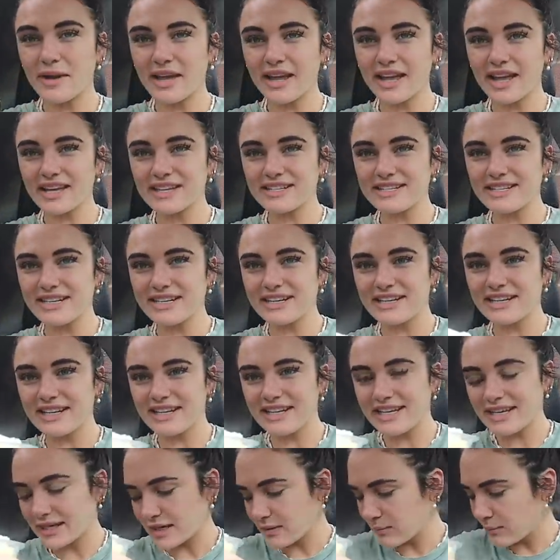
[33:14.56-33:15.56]
my
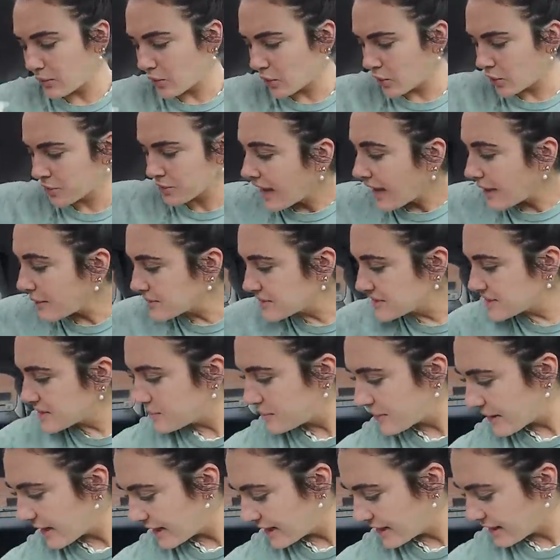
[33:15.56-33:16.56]
Eden bowl. I was
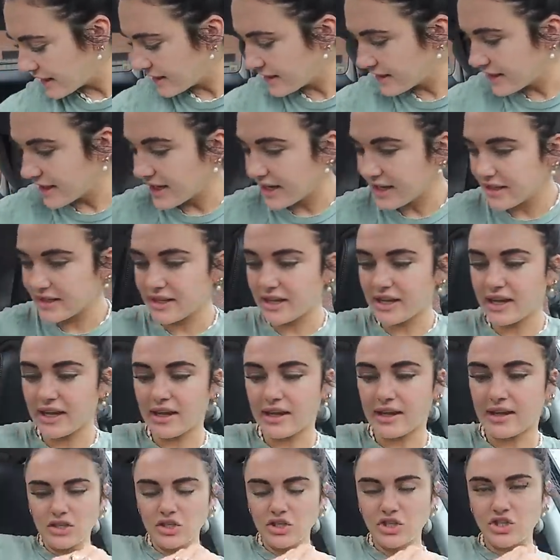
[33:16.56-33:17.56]
debating on getting
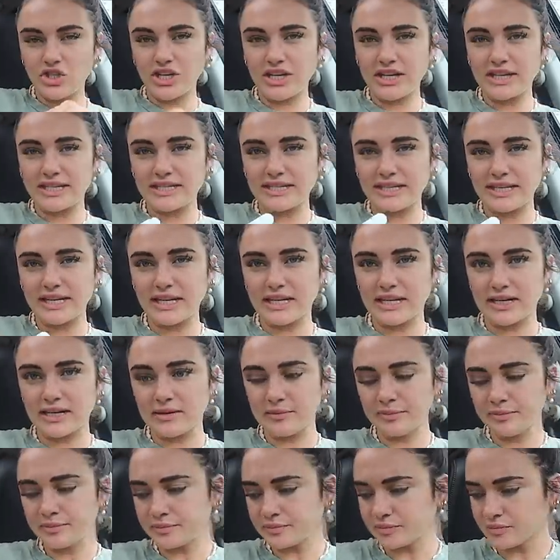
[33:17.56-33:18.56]
the chia
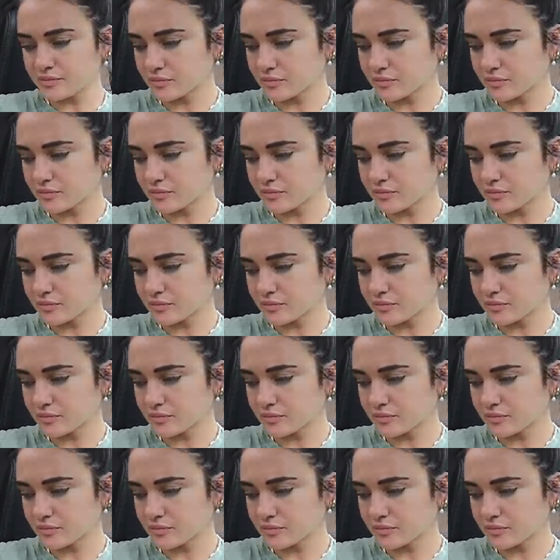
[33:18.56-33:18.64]
seed